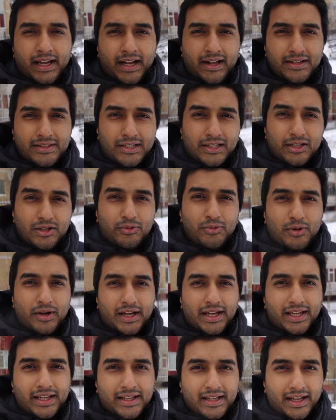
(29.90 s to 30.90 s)
I'll tell you
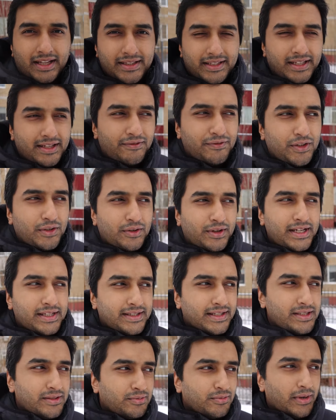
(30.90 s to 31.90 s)
why. There are a few
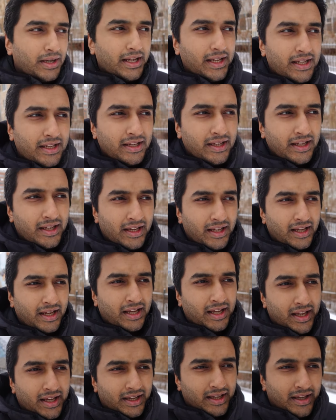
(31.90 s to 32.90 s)
reasons why.
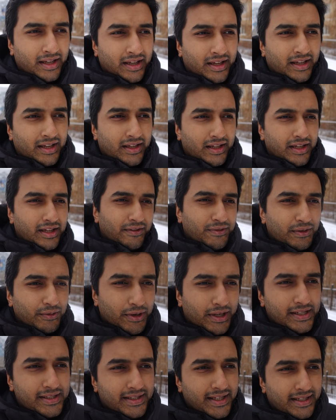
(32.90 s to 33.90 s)
If you
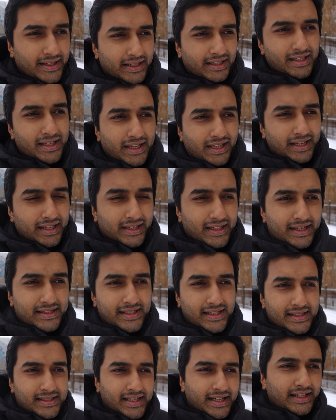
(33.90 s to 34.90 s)
want to settle in
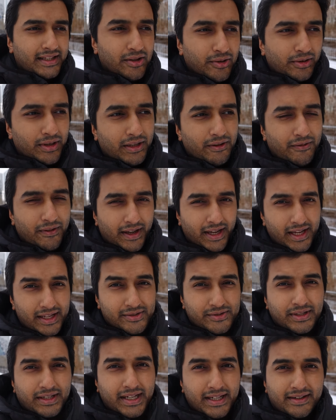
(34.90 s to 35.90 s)
Kazakhstan, the only way
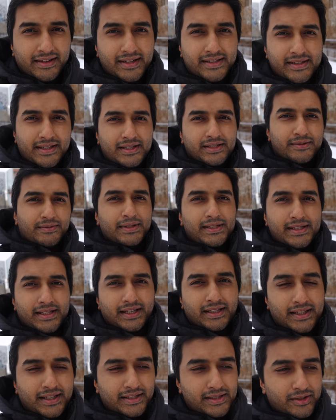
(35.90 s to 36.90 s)
is to get residence
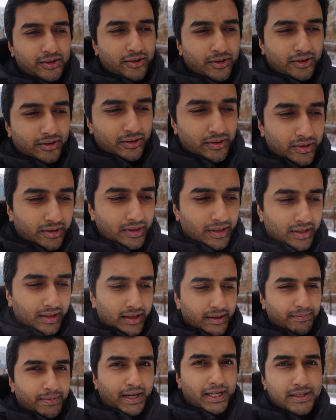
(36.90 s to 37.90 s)
visa. There's no
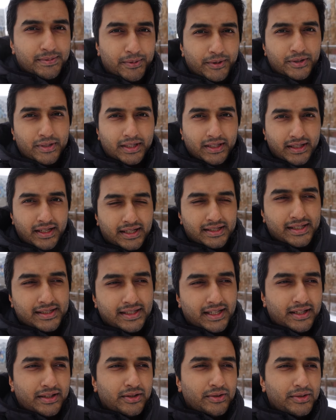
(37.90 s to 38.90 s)
passport.
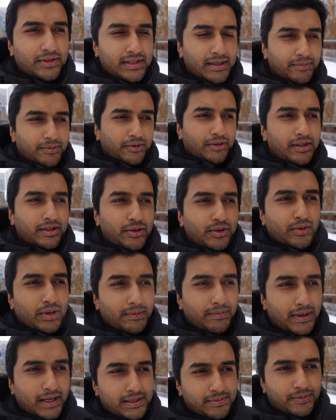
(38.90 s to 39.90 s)
Kazakhstan don't support
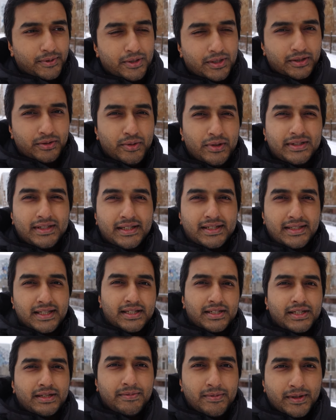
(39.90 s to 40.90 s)
dual passport, dual
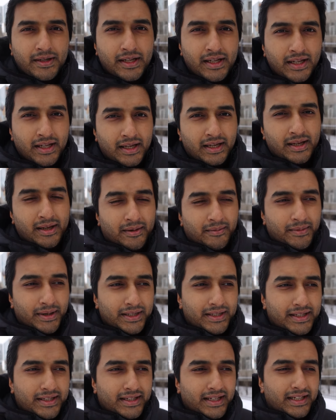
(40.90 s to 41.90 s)
citizenship.
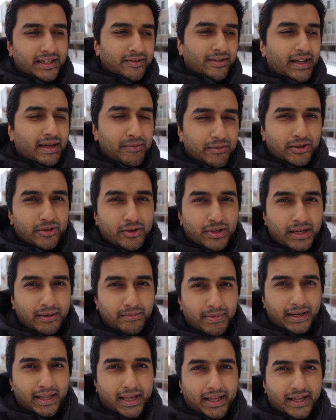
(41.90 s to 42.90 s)
But anyway, I'm not going to
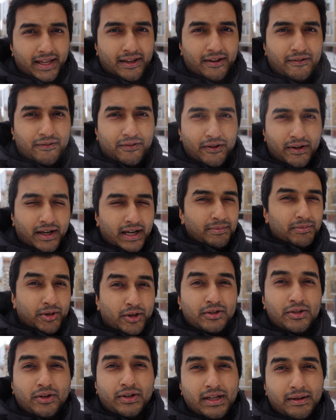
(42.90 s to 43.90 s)
apply
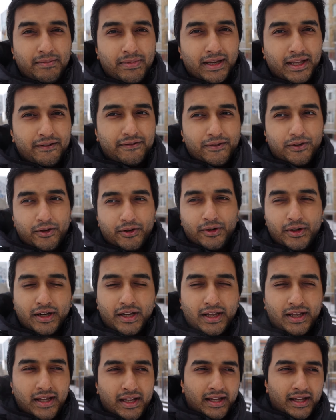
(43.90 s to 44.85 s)
for